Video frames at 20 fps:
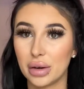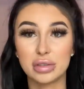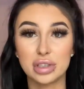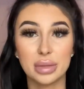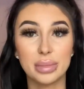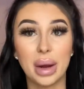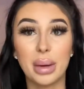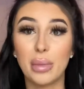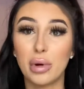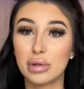Those are
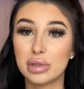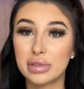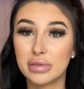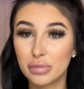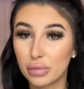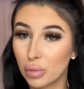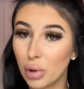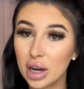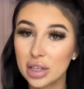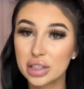my most
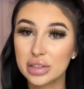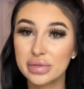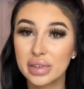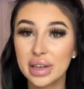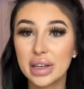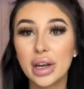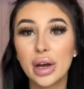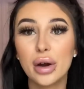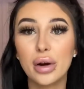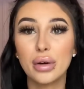watched
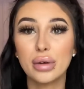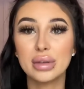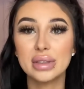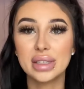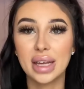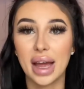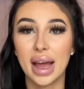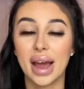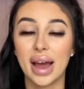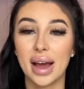videos,
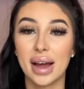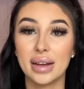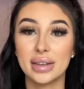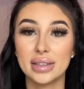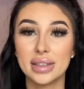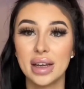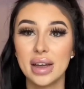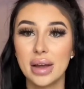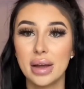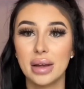and
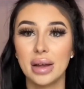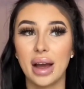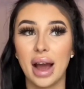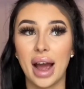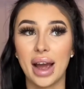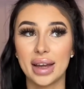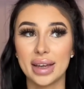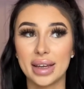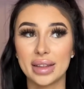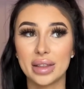
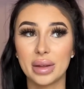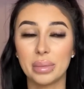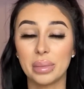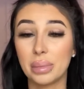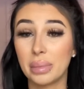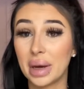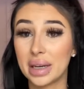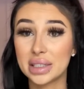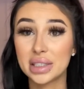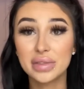I get the
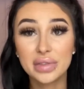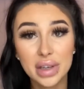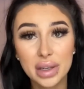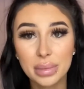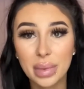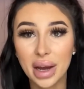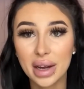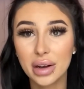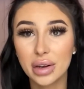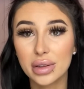best
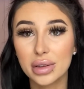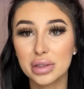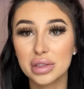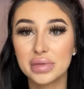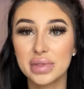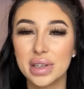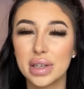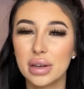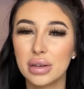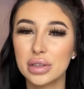feedback on those
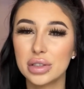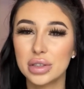videos.